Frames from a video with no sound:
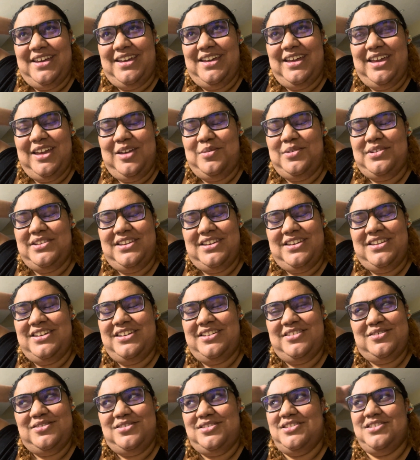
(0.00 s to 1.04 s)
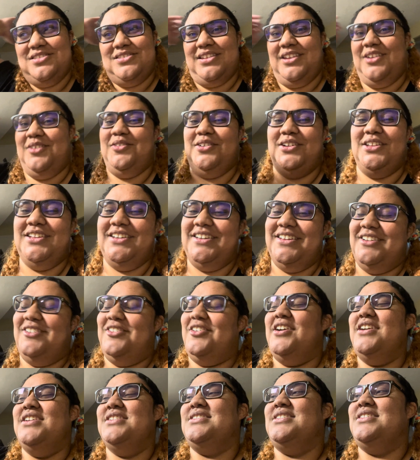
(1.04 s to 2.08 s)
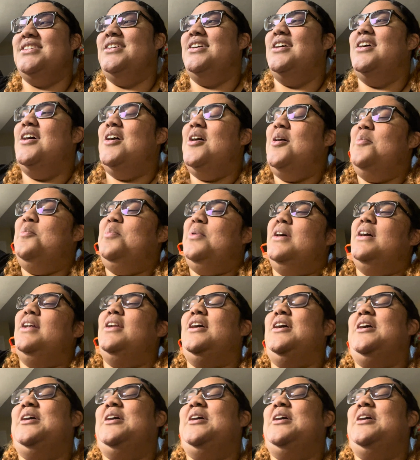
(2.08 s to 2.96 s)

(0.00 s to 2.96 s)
it was just like really crazy. But